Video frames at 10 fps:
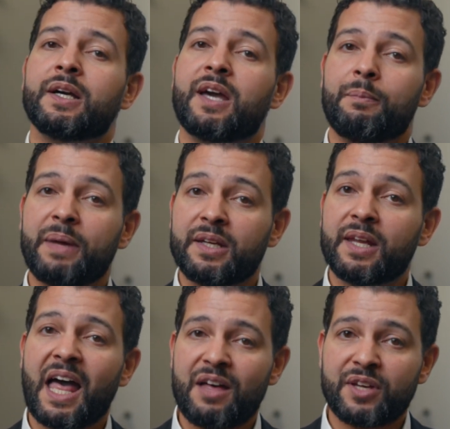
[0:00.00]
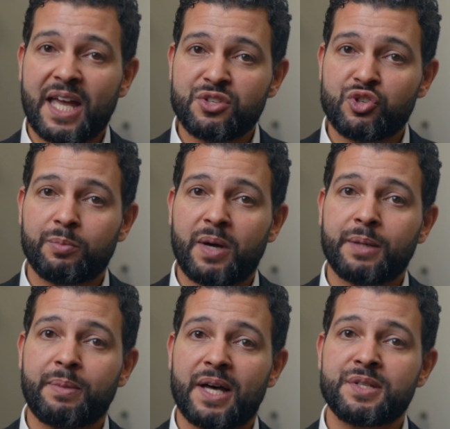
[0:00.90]
come in, have a gastric
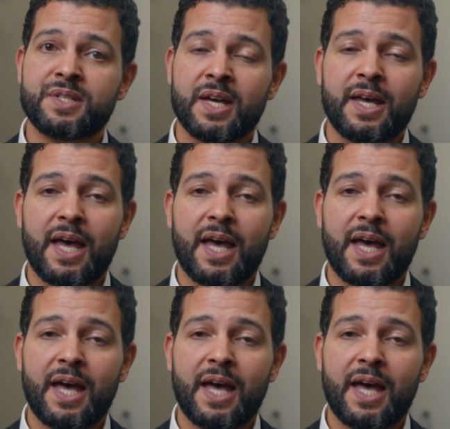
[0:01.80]
bypass,